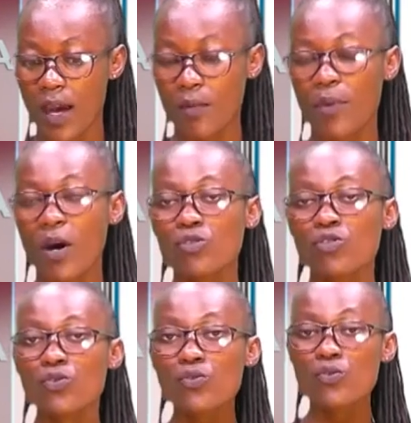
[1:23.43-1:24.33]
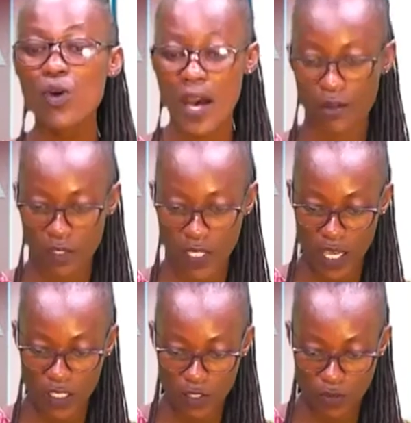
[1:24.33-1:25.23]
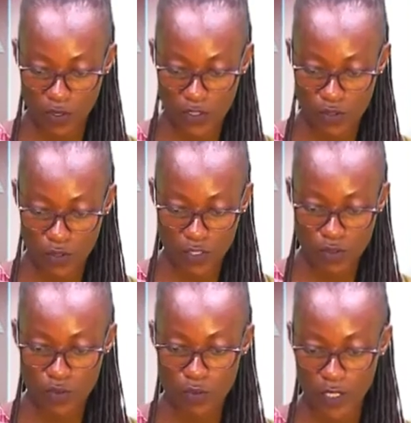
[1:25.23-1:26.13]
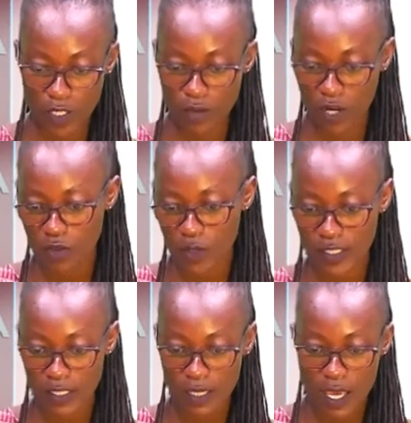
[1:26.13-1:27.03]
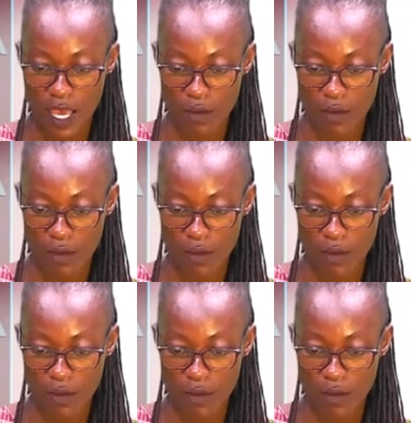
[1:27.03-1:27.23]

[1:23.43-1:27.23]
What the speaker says: about 283 students will be graduating